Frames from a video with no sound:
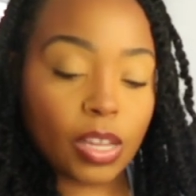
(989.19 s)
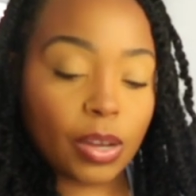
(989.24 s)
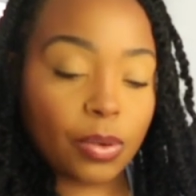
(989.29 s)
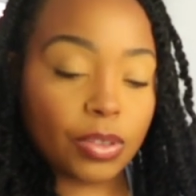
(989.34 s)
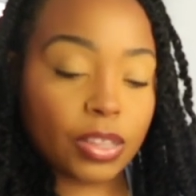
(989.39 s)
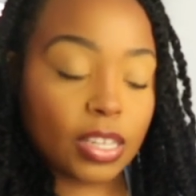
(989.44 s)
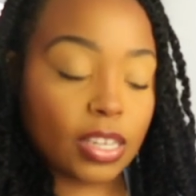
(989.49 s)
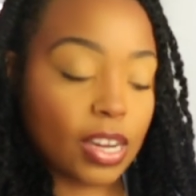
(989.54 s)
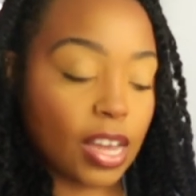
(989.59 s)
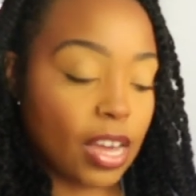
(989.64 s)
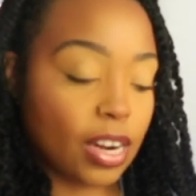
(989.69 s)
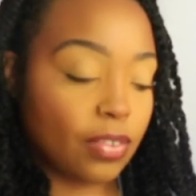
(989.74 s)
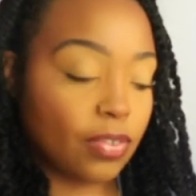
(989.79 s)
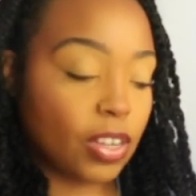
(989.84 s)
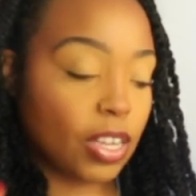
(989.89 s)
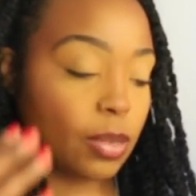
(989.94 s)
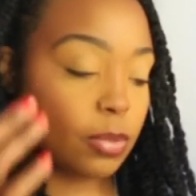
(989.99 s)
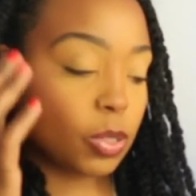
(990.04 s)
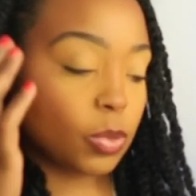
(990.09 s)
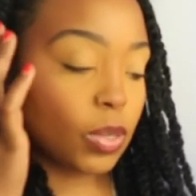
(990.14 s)
Like with the Knight of
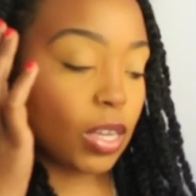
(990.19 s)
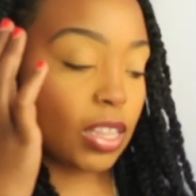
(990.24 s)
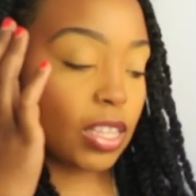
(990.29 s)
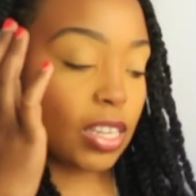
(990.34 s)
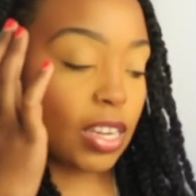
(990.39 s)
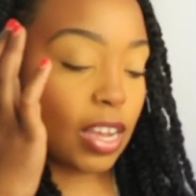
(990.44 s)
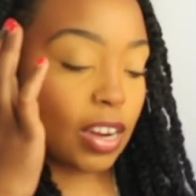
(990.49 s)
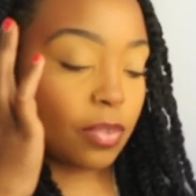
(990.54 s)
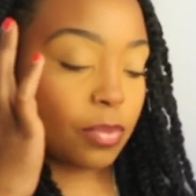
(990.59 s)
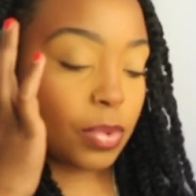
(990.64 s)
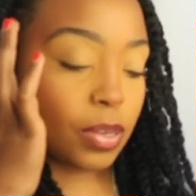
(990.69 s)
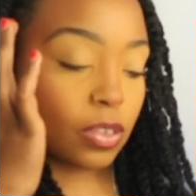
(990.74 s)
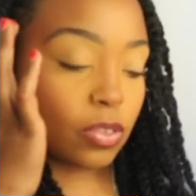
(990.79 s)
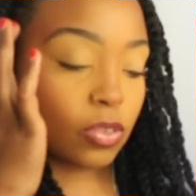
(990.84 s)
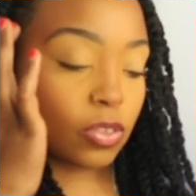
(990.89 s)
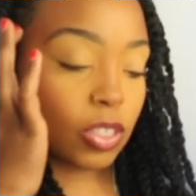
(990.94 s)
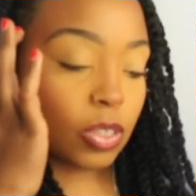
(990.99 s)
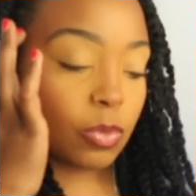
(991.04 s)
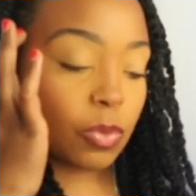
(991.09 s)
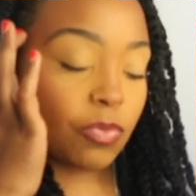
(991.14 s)
Cups, we got the Knight of
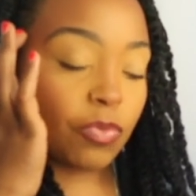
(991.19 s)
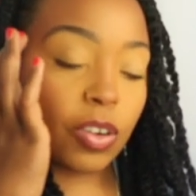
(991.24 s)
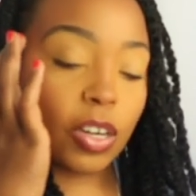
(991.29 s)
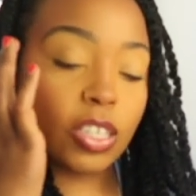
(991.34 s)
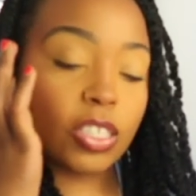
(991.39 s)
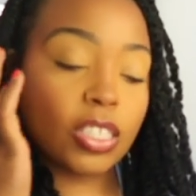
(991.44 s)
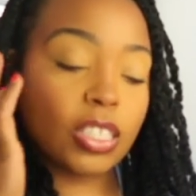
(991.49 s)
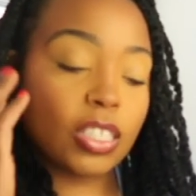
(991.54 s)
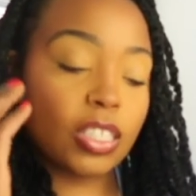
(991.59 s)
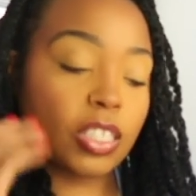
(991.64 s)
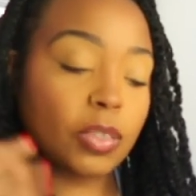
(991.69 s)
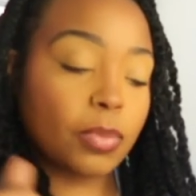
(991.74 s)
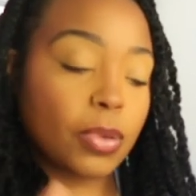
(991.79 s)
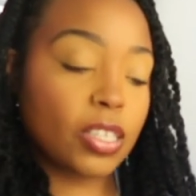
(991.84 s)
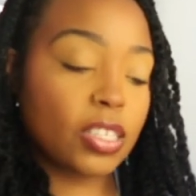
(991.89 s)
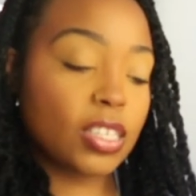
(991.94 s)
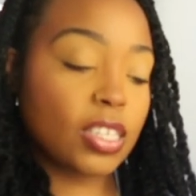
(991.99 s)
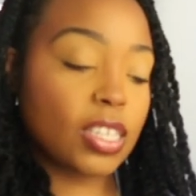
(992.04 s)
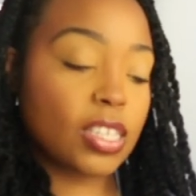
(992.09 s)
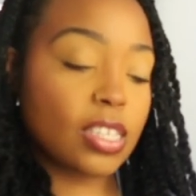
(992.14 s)
Pentacles in reverse. See, this
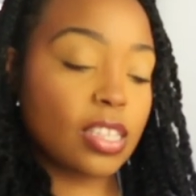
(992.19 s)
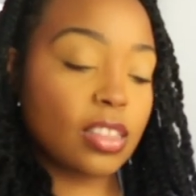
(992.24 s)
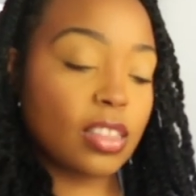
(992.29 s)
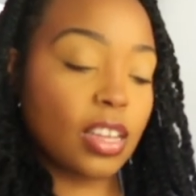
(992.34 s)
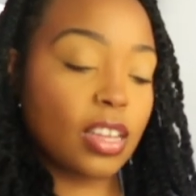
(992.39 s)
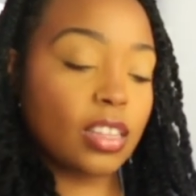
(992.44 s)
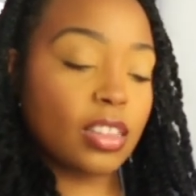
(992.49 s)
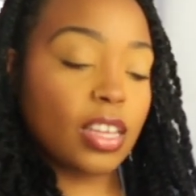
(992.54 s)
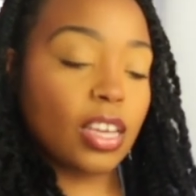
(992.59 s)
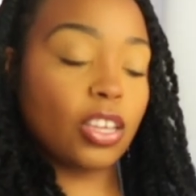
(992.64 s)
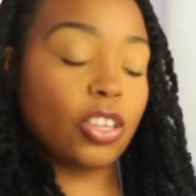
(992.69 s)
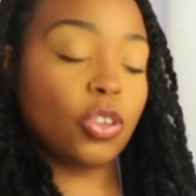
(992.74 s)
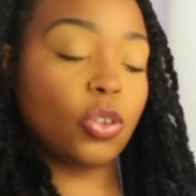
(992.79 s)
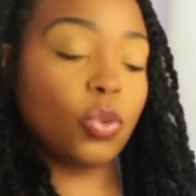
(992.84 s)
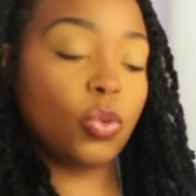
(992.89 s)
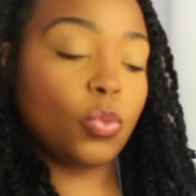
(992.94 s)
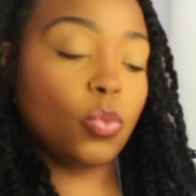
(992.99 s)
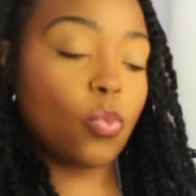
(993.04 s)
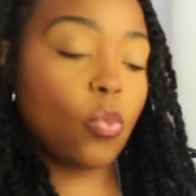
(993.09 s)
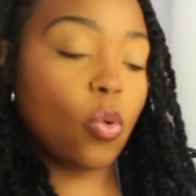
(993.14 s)
person doesn't think that
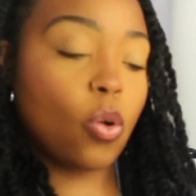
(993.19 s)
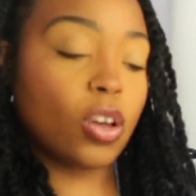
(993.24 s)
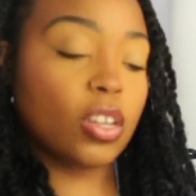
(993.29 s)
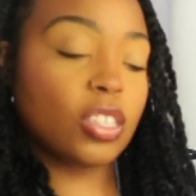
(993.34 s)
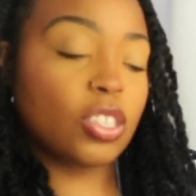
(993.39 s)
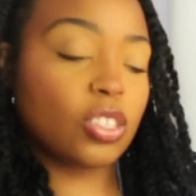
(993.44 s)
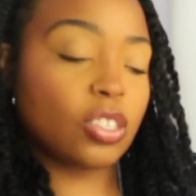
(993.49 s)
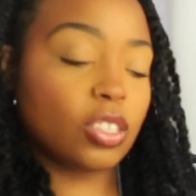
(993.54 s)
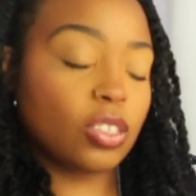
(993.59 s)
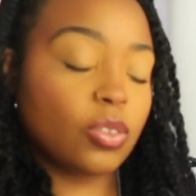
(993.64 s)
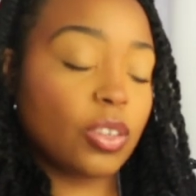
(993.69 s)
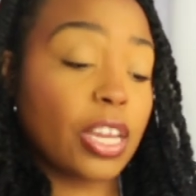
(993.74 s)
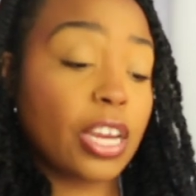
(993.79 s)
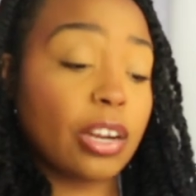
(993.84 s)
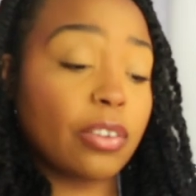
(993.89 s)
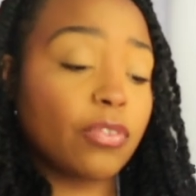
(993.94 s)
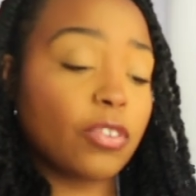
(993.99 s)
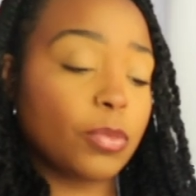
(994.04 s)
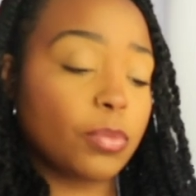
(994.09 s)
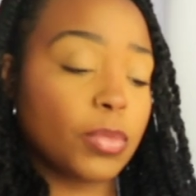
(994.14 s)
you want to
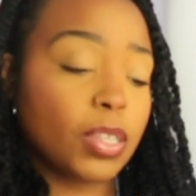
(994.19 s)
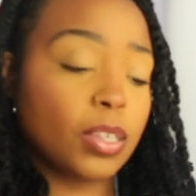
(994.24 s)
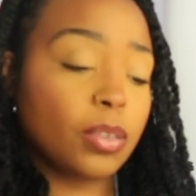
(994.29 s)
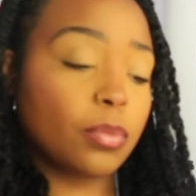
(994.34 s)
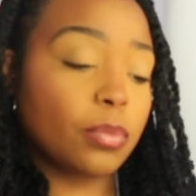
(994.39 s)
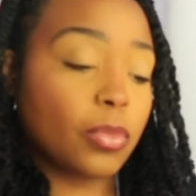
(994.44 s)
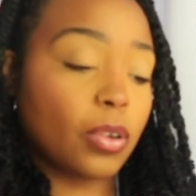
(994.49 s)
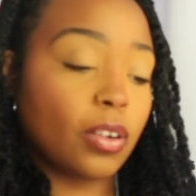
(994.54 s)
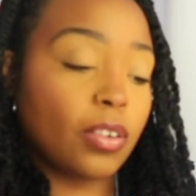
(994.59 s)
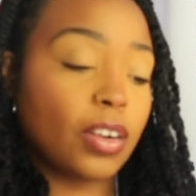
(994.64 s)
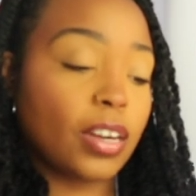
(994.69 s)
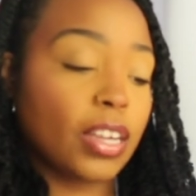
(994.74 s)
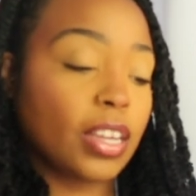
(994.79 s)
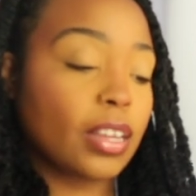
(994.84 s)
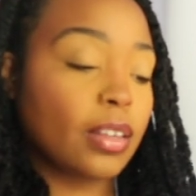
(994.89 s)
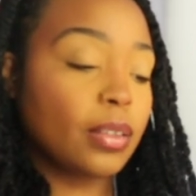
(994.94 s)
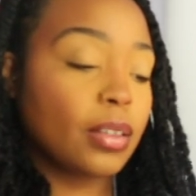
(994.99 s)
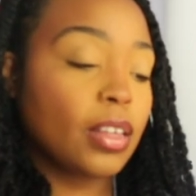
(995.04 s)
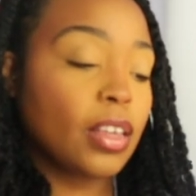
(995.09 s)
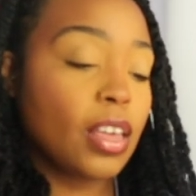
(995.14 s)
hear from them, all
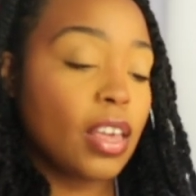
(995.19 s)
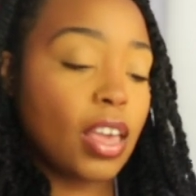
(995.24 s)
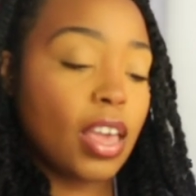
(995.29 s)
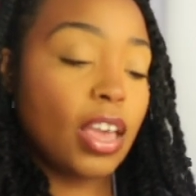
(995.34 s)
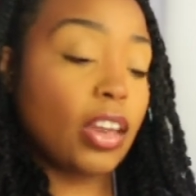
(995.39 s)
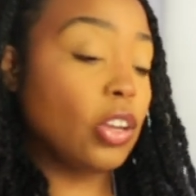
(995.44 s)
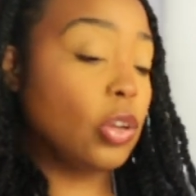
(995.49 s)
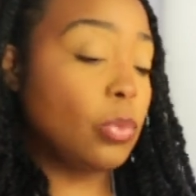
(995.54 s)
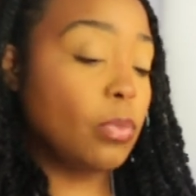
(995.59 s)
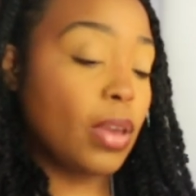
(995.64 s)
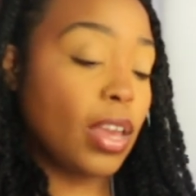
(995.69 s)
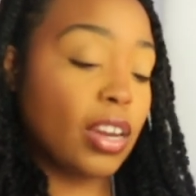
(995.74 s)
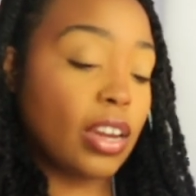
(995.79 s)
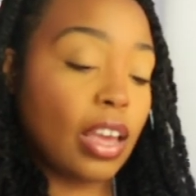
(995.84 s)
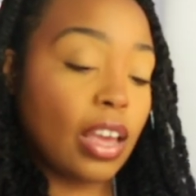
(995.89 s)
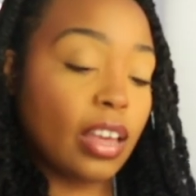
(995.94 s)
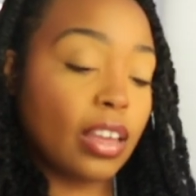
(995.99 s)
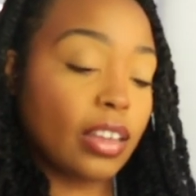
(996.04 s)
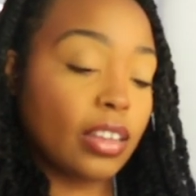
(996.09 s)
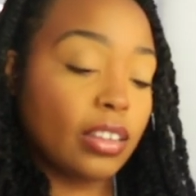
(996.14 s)
right? And you may
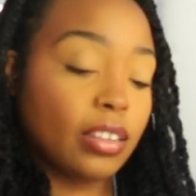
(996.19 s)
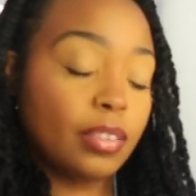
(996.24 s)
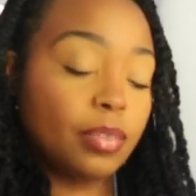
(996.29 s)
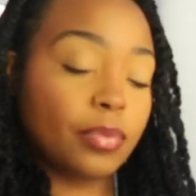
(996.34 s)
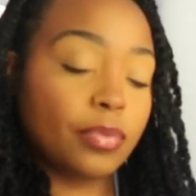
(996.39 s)
not.